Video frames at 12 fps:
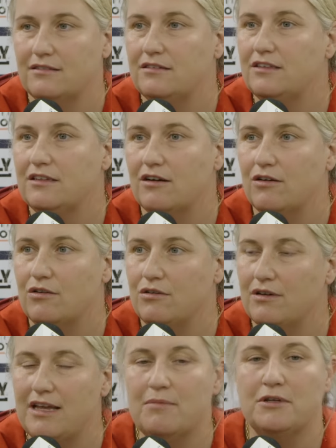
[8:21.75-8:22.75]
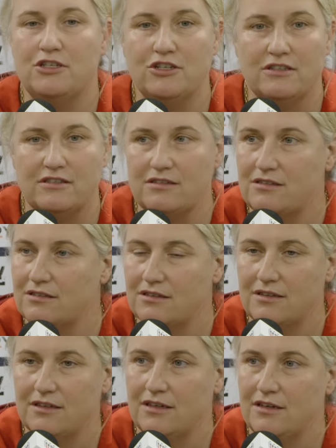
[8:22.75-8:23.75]
you know, images
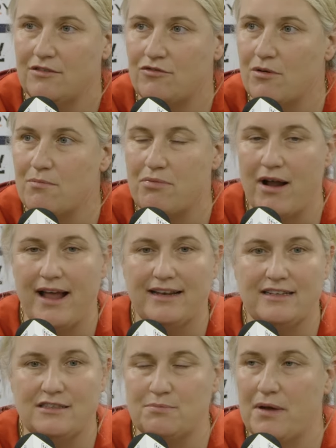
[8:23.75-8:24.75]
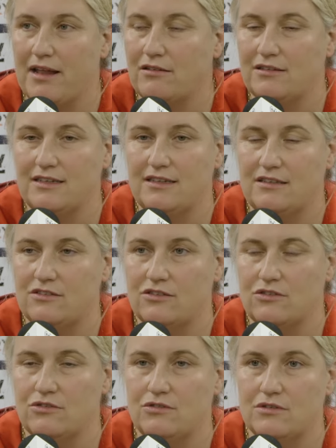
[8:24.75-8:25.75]
from Brandi's penalty
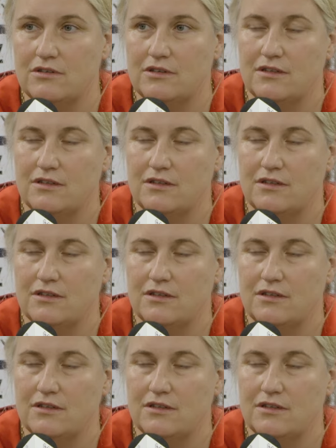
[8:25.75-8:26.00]
to.